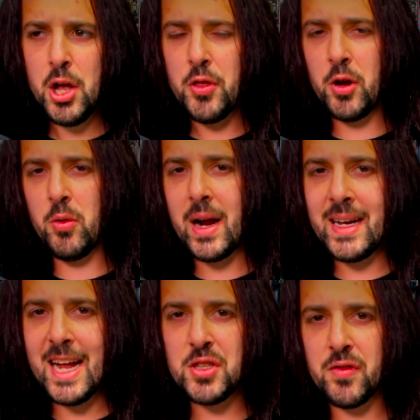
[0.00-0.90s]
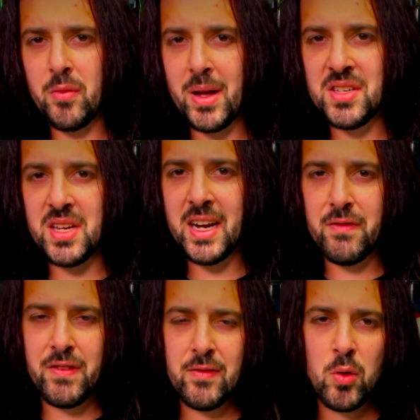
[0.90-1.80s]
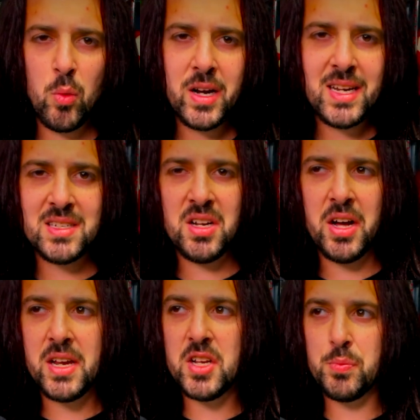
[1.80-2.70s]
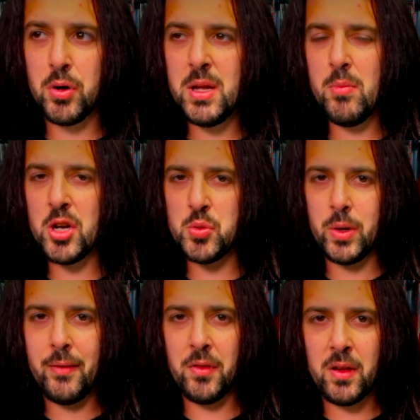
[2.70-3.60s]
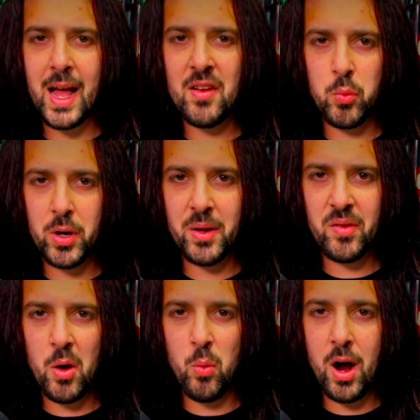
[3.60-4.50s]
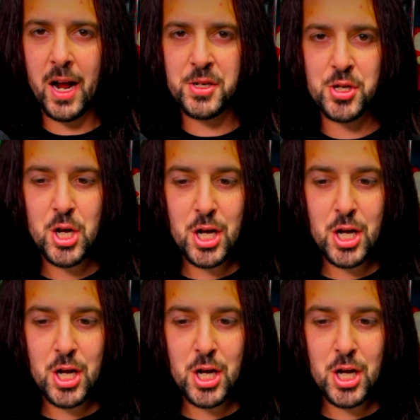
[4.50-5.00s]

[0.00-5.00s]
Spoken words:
The correct answer for my second favorite one he's done is pretty much whatever the last one is I watched.